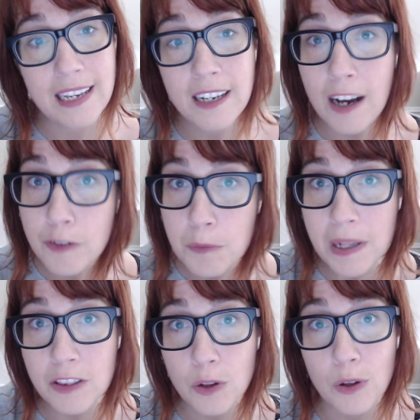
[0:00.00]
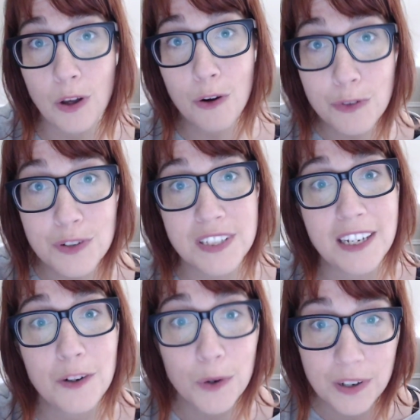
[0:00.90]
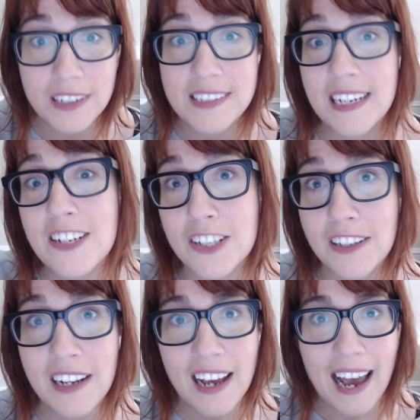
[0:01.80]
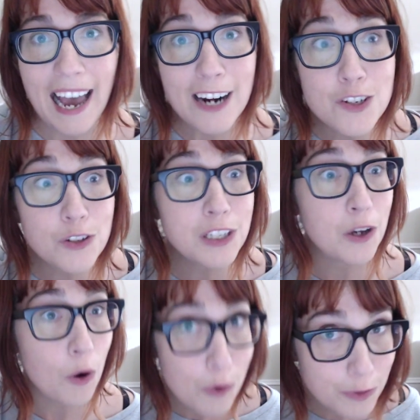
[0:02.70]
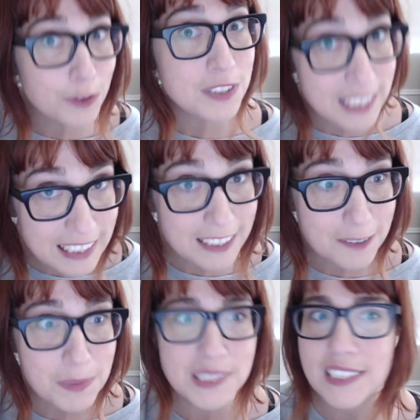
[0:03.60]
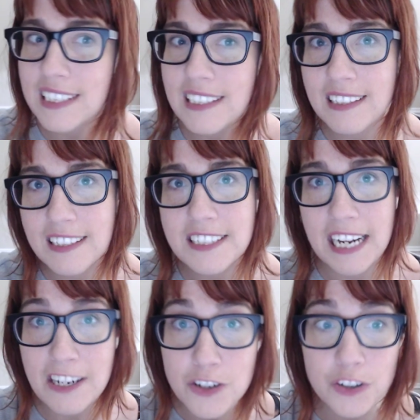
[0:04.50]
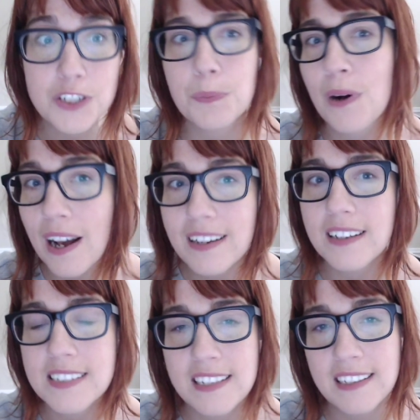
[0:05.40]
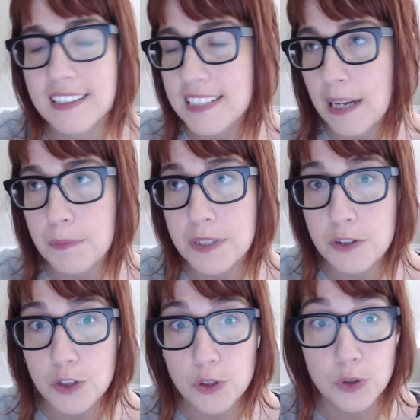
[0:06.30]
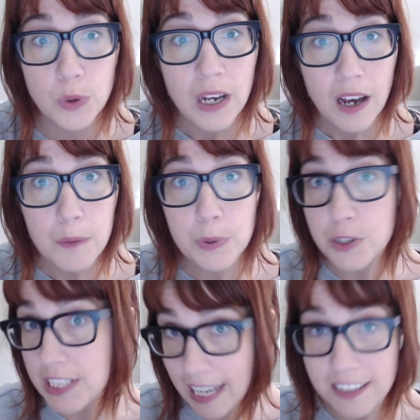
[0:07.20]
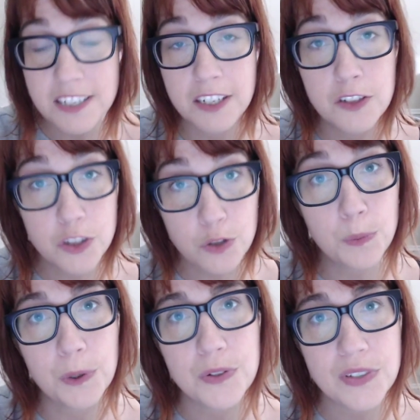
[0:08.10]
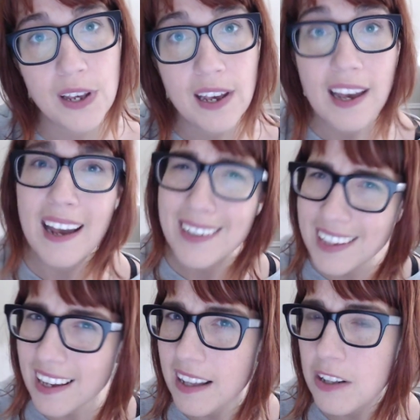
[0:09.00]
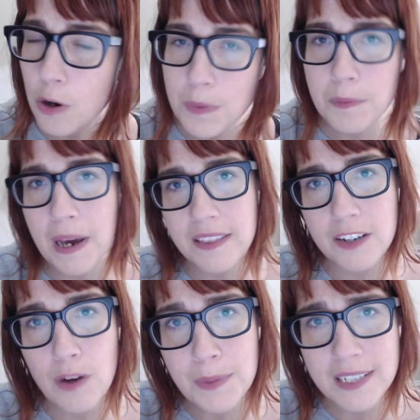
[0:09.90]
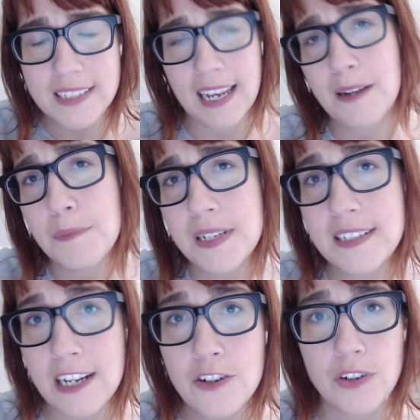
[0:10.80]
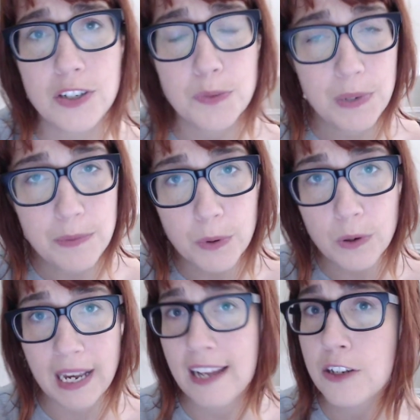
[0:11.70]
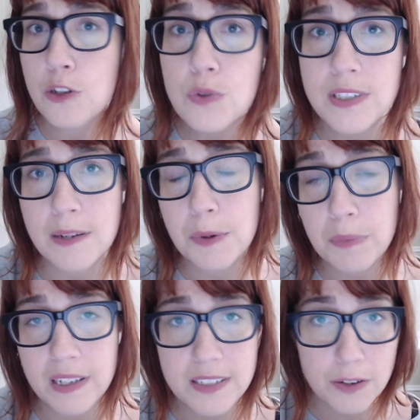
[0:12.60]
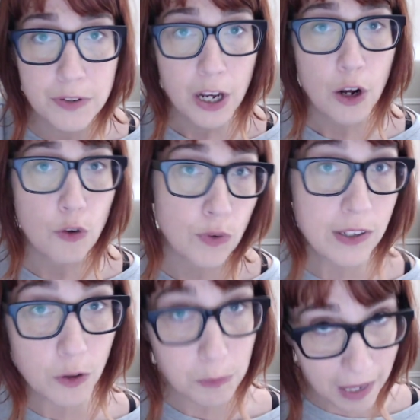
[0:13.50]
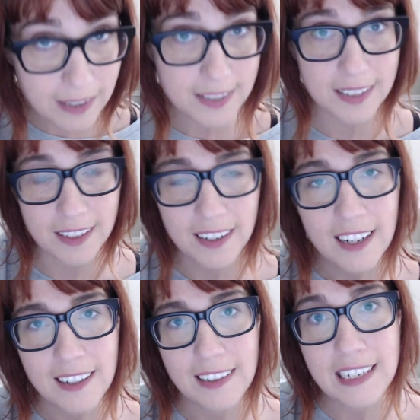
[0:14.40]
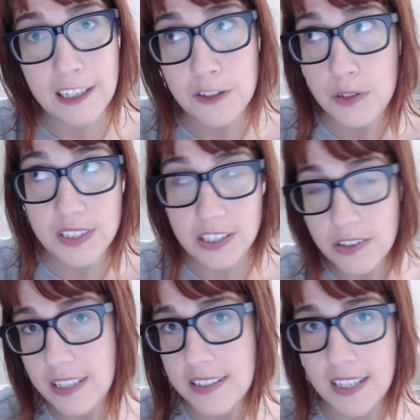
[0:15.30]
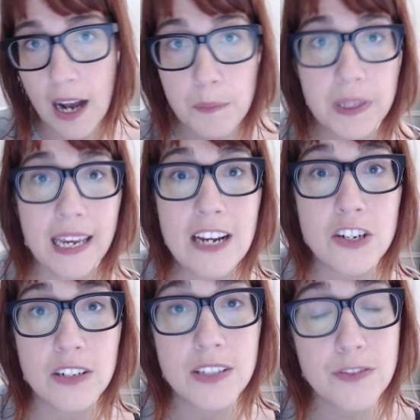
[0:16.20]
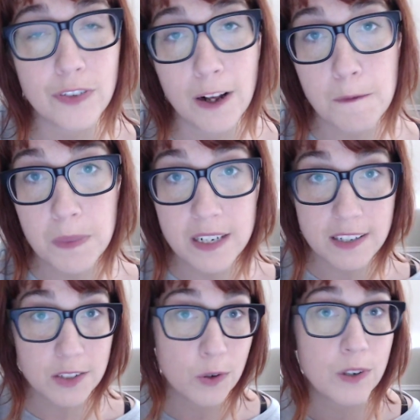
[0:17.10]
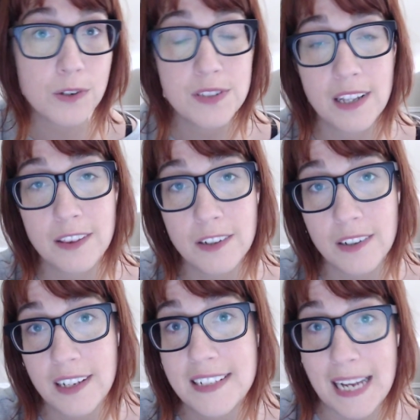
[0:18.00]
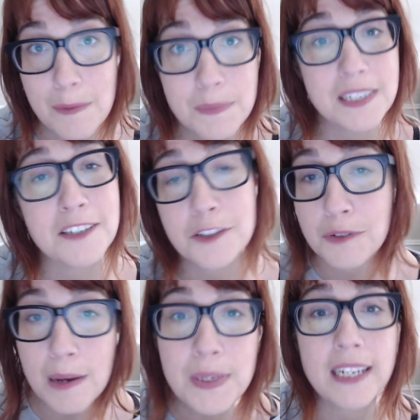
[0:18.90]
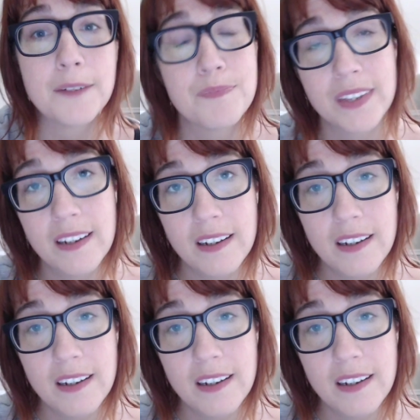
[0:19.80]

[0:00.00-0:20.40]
in a governmental oversight organization actually overseeing misleading and dangerous products in an attempt to protect consumers. And yeah, homeopathic remedies can be dangerous. People can use them in place of real medicine, leading to serious complications from the disorders that they're attempting to remedy.